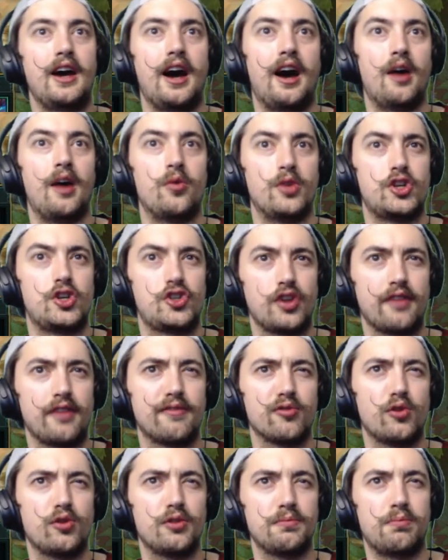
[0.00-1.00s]
We should
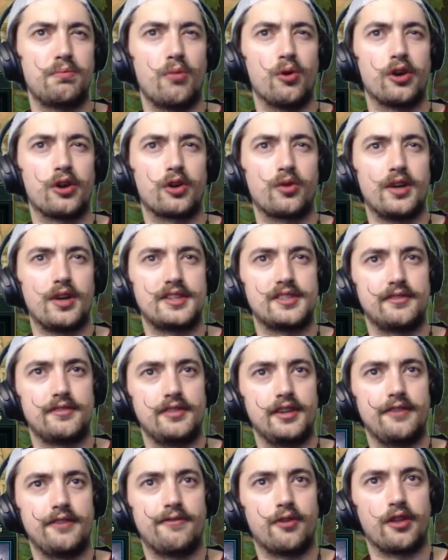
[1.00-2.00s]
have rolled more
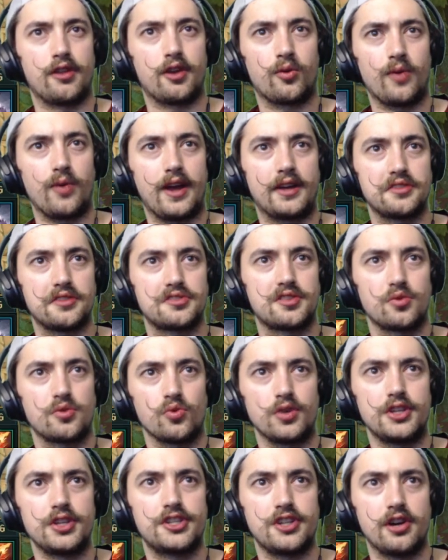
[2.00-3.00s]
aggressively for the Gragas
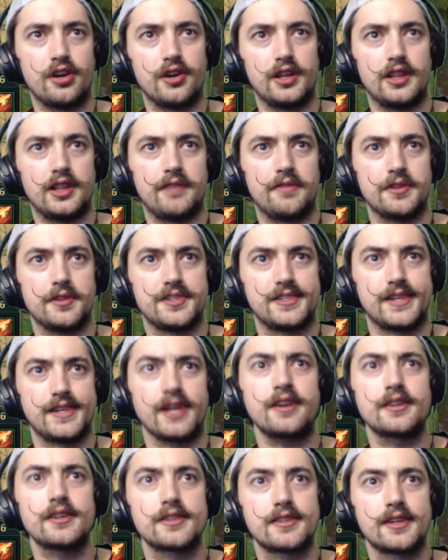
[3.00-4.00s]
3-star at level
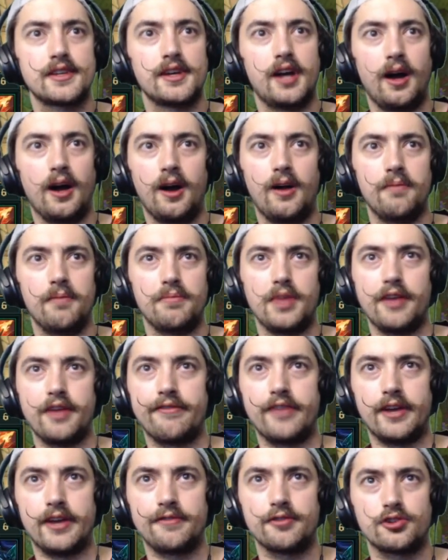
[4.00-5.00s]
6.
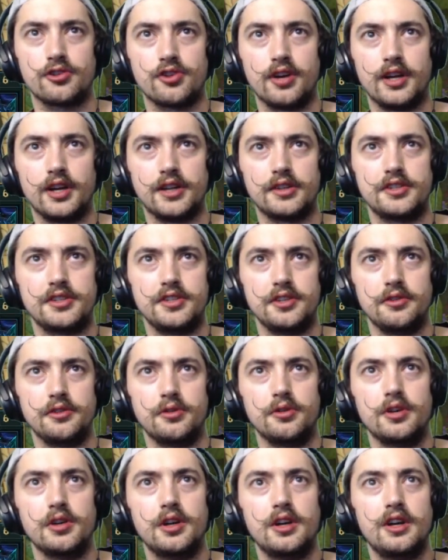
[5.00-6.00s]
If you're trying
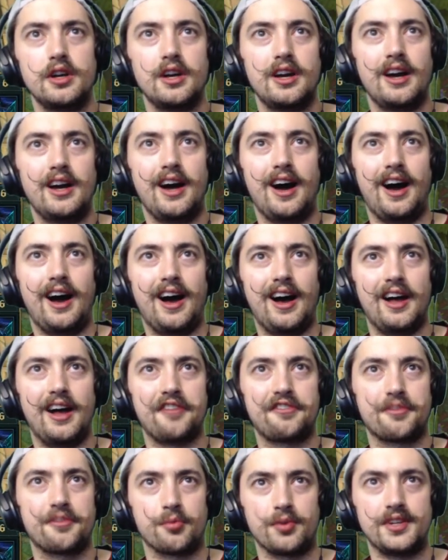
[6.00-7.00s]
to
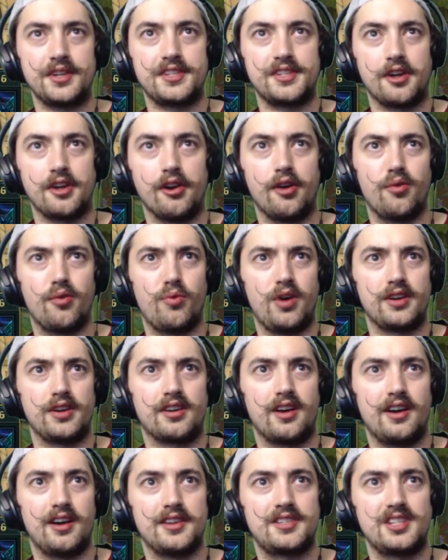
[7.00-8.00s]
3-star at 1
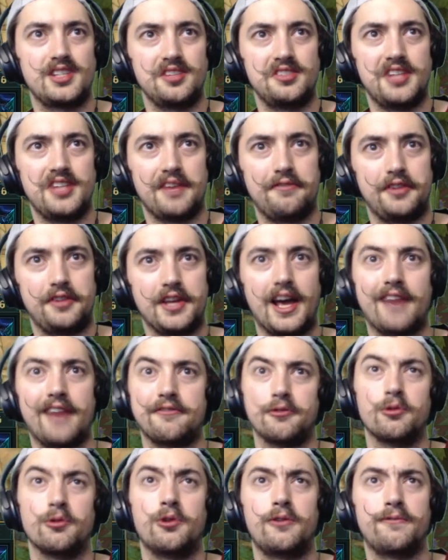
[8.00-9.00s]
cost, you definitely have
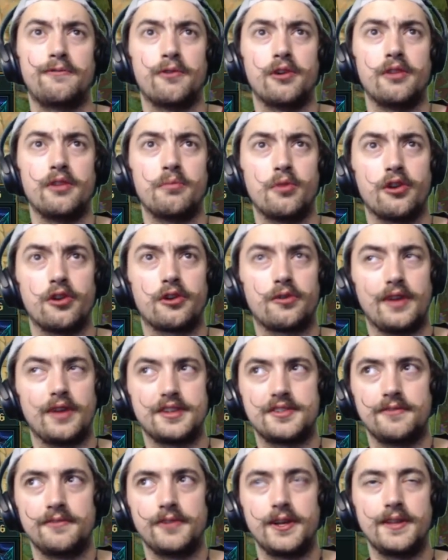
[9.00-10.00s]
to roll for it more
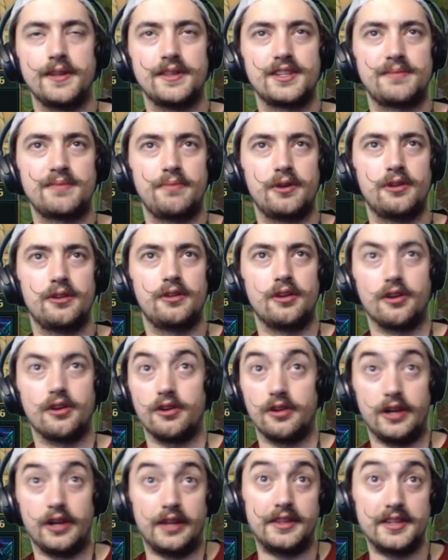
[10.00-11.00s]
aggressively in this build
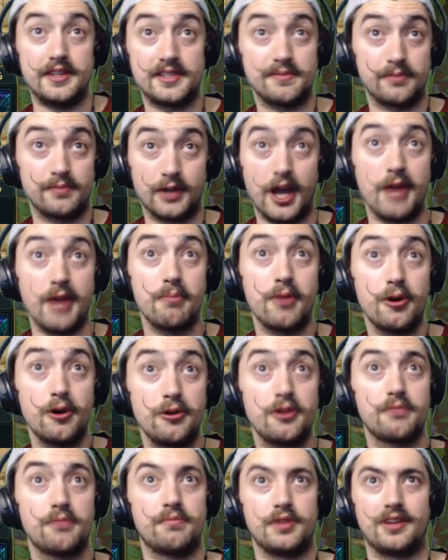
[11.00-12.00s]
or in this game
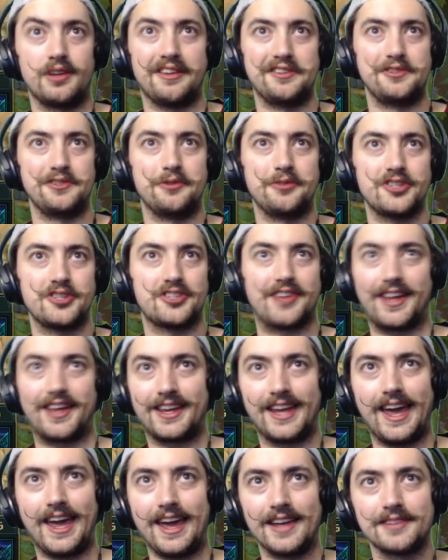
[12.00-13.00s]
mode, because you just
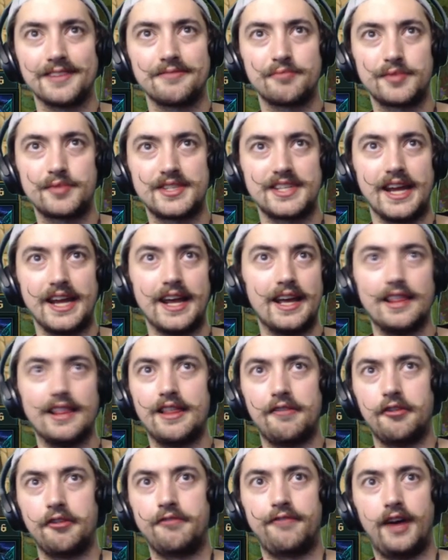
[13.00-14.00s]
like can't stay at
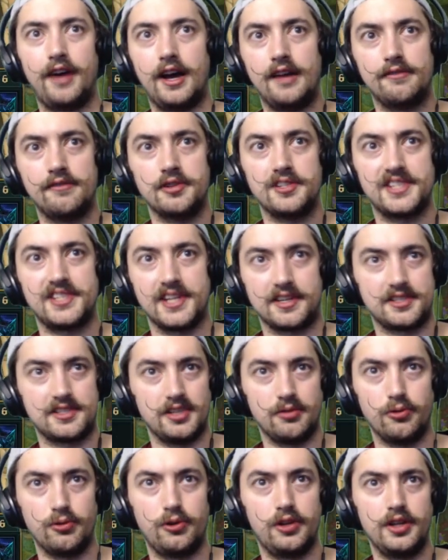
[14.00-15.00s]
level 5 or 6
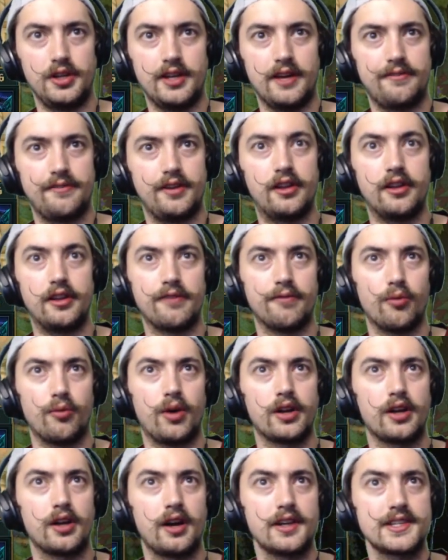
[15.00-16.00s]
and roll indefinitely for
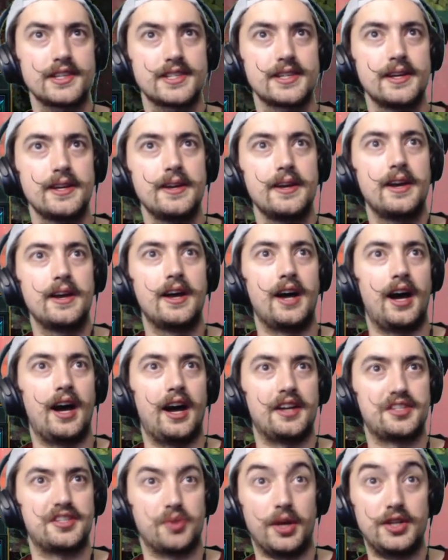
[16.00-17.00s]
1 costs.
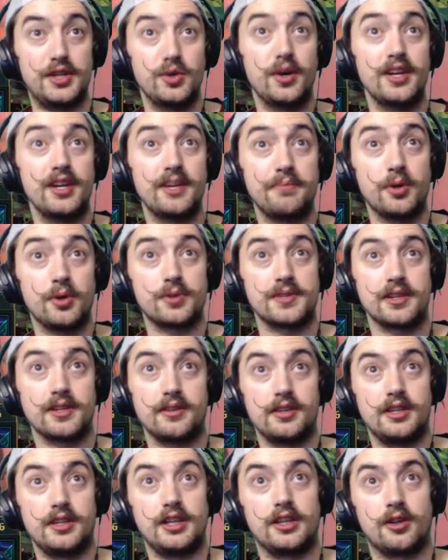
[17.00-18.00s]
So I do end up using
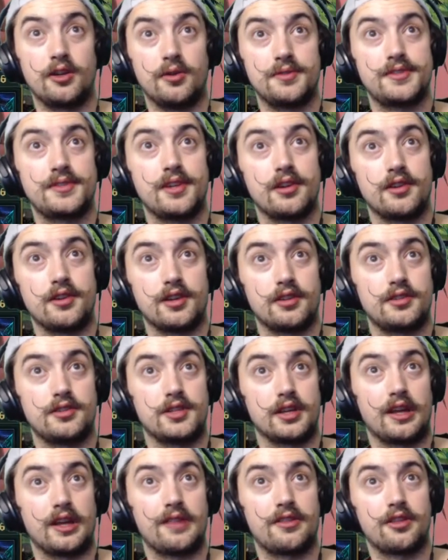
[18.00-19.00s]
the Nikos there
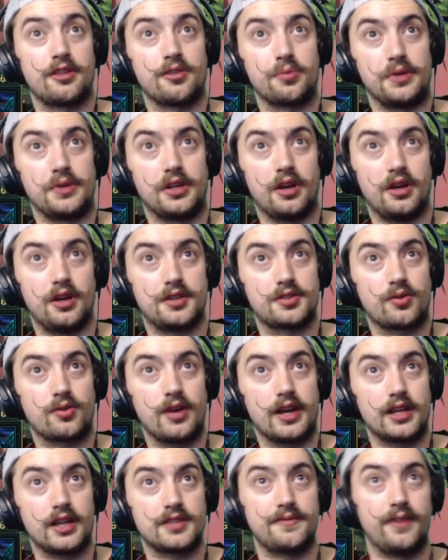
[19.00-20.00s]
to get the 3-cost
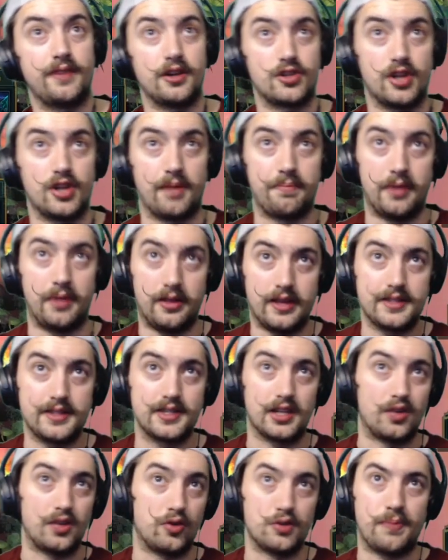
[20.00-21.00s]
Gragas finished up, and that's
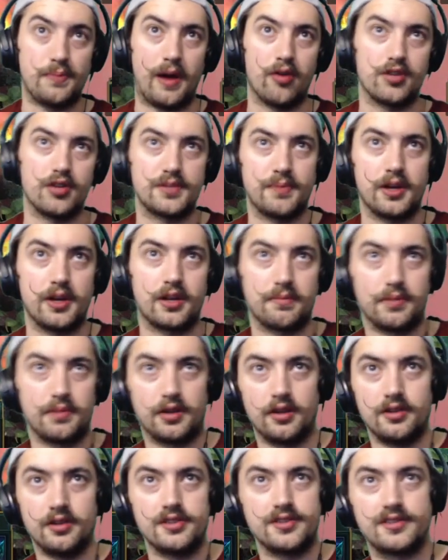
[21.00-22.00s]
a huge power spike
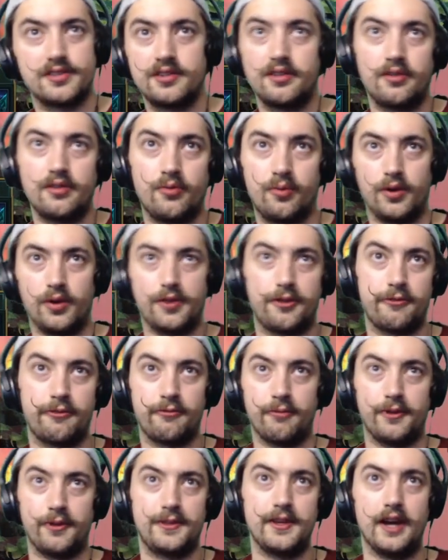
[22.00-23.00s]
because
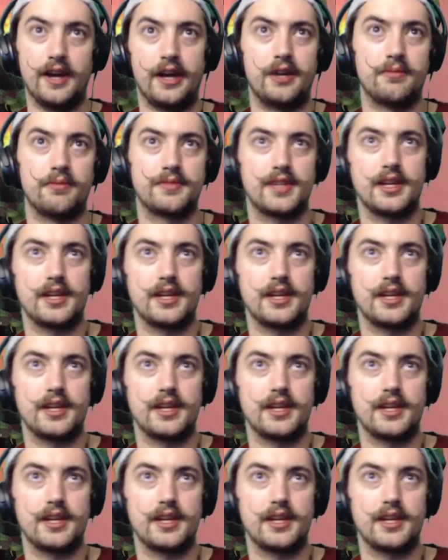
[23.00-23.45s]
with the items that he